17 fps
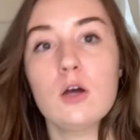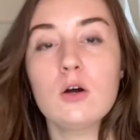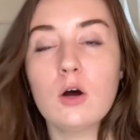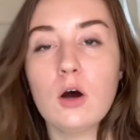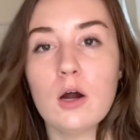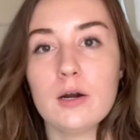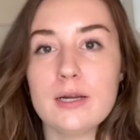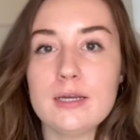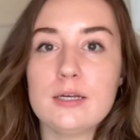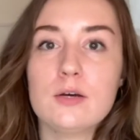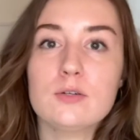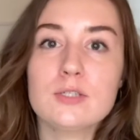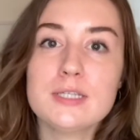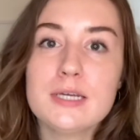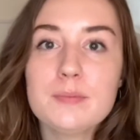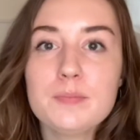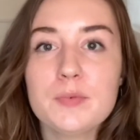All right, now
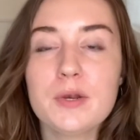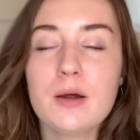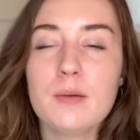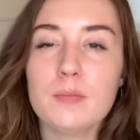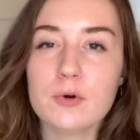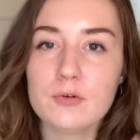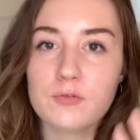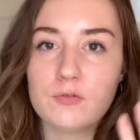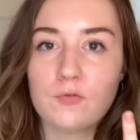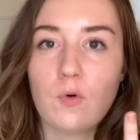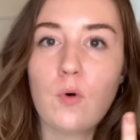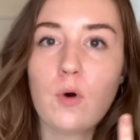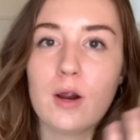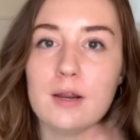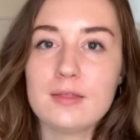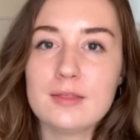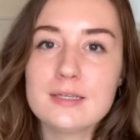tip number
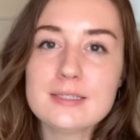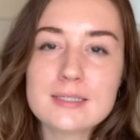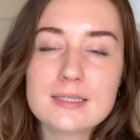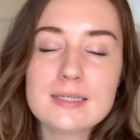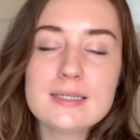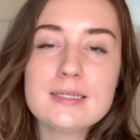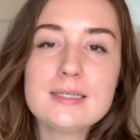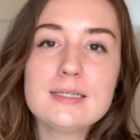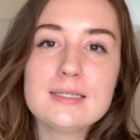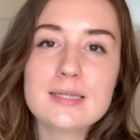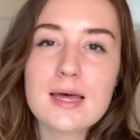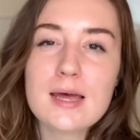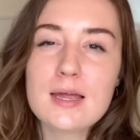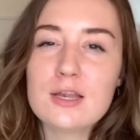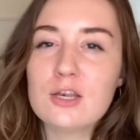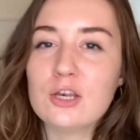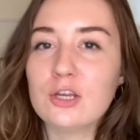4. This is
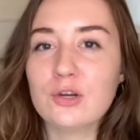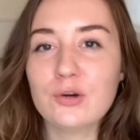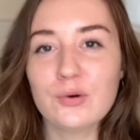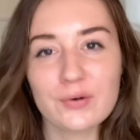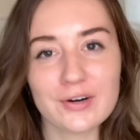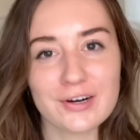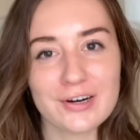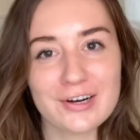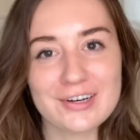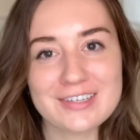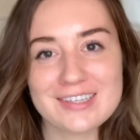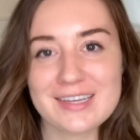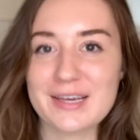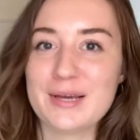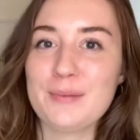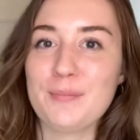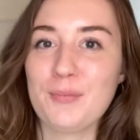a newer
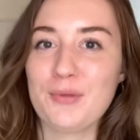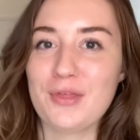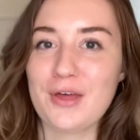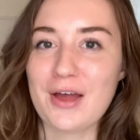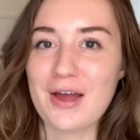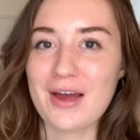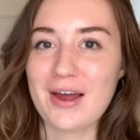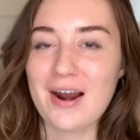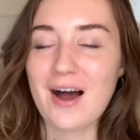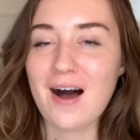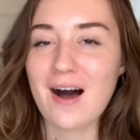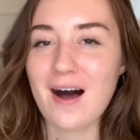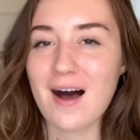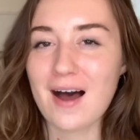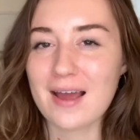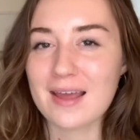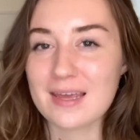tip that
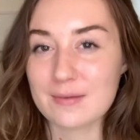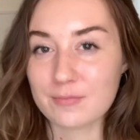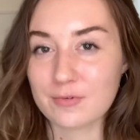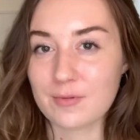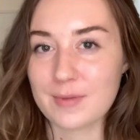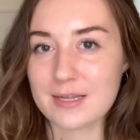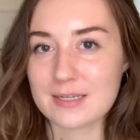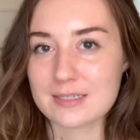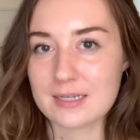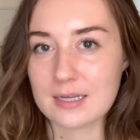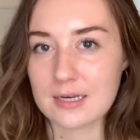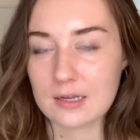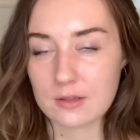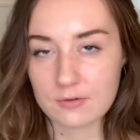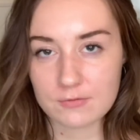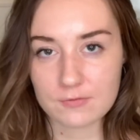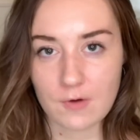I implemented
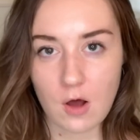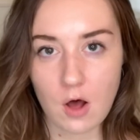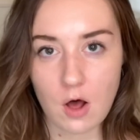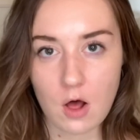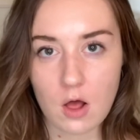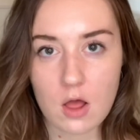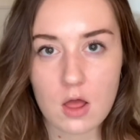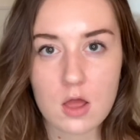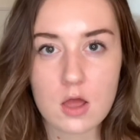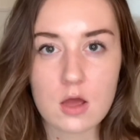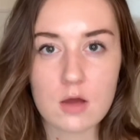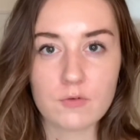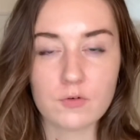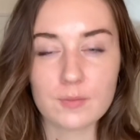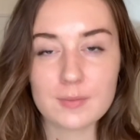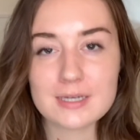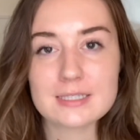in the fall
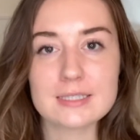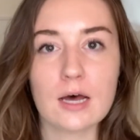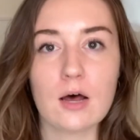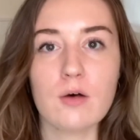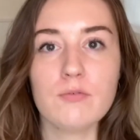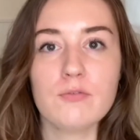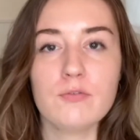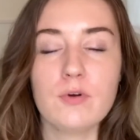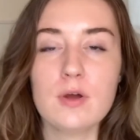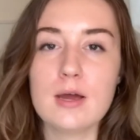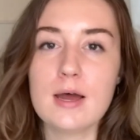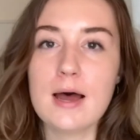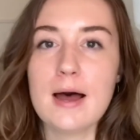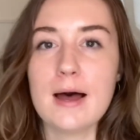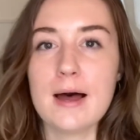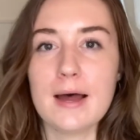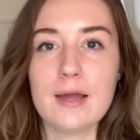for myself.
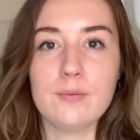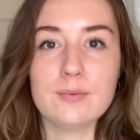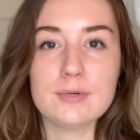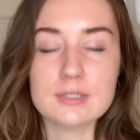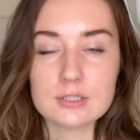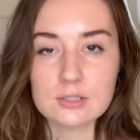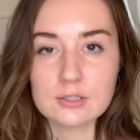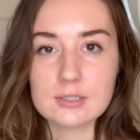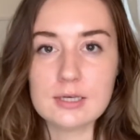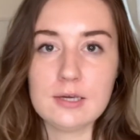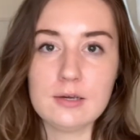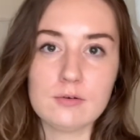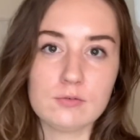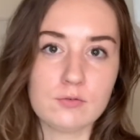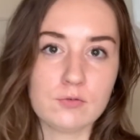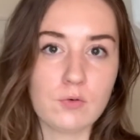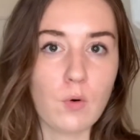I was looking
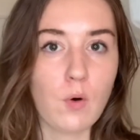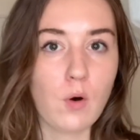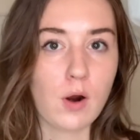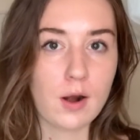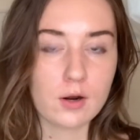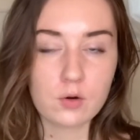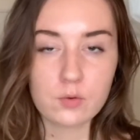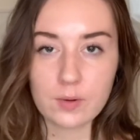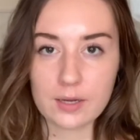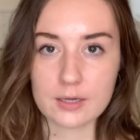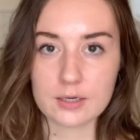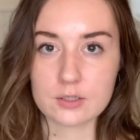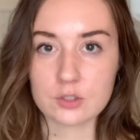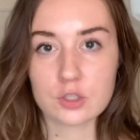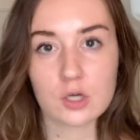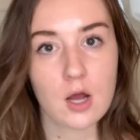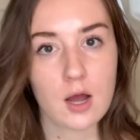for a
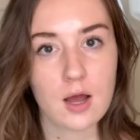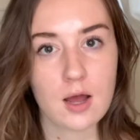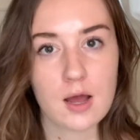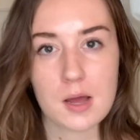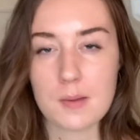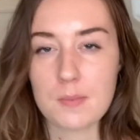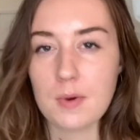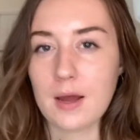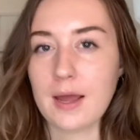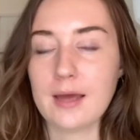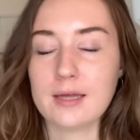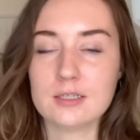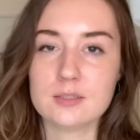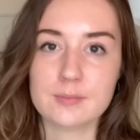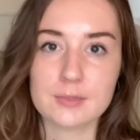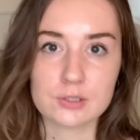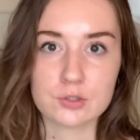quick job. I had
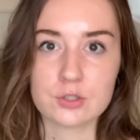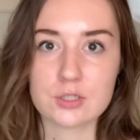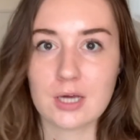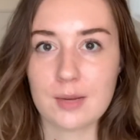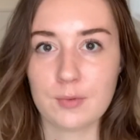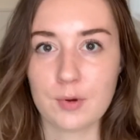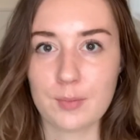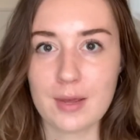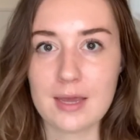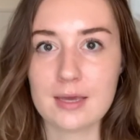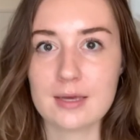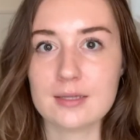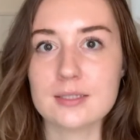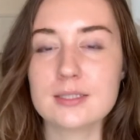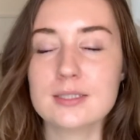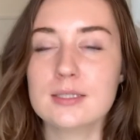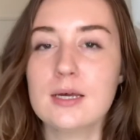some extra time on my
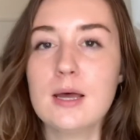hands,